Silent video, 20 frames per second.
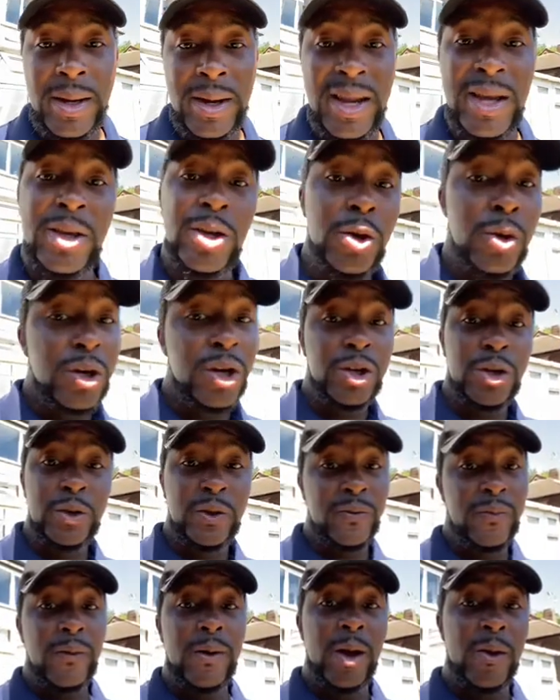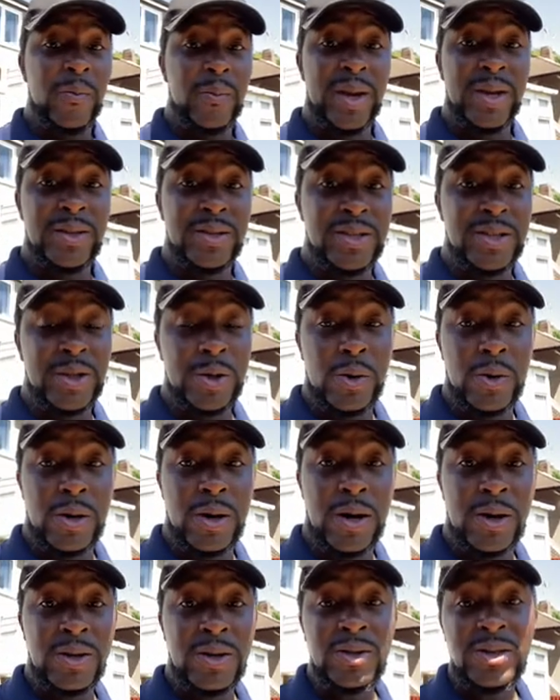Now you can use 5 meters in your
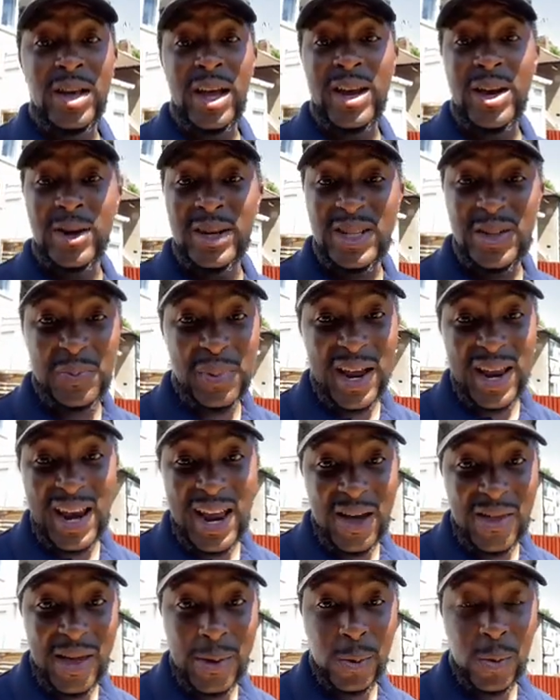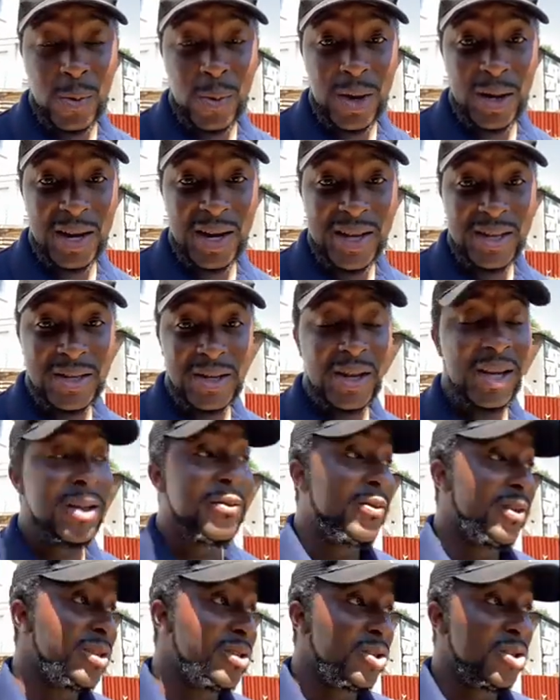gardens, and I'll explain how that will work later
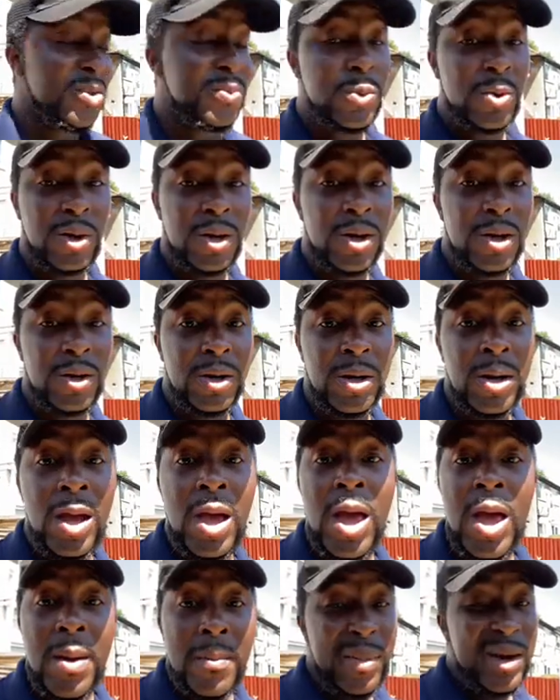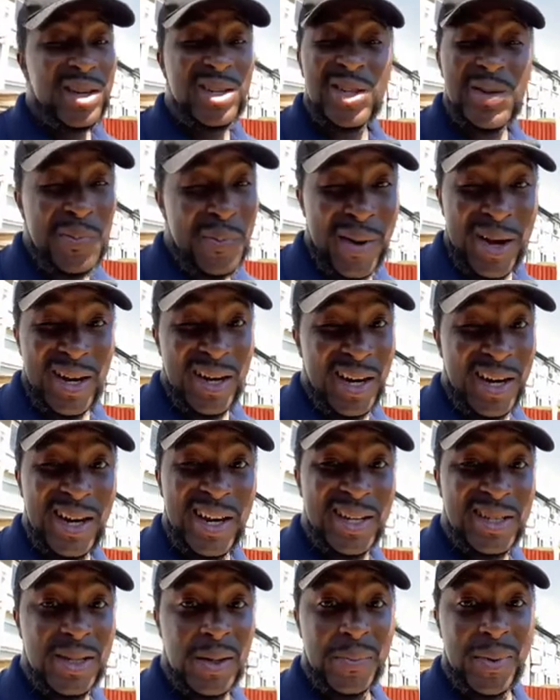if it's a smaller garden, but it just mainly
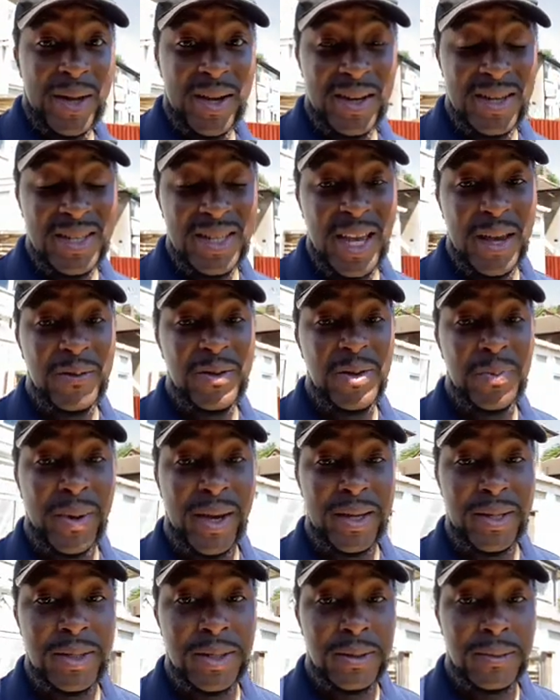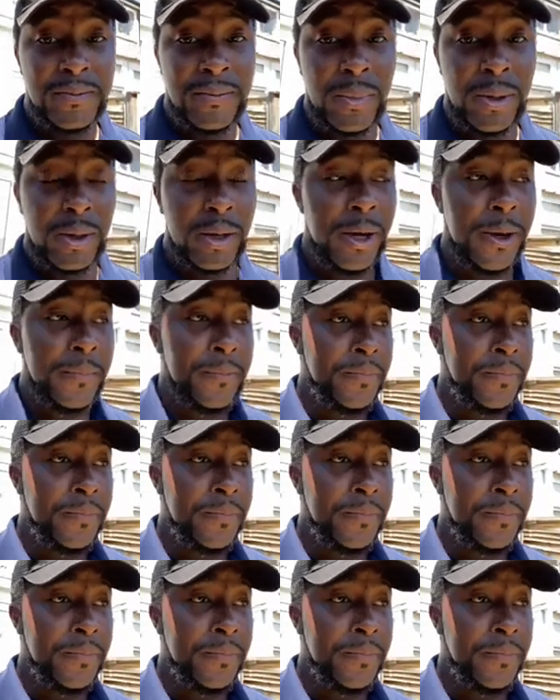needs to be in a safe space, okay,